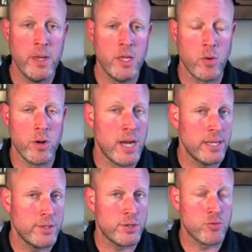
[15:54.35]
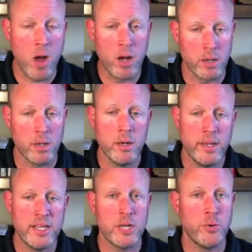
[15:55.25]
You are not stronger
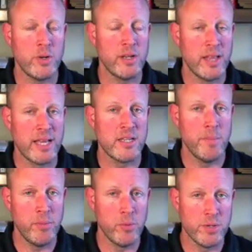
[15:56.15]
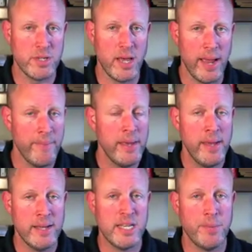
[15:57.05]
eccentrically, like some people will say.
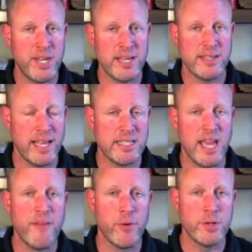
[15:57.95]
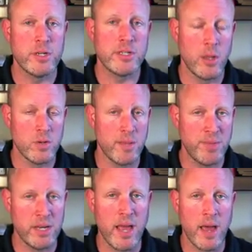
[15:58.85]
It simply takes less effort to slow something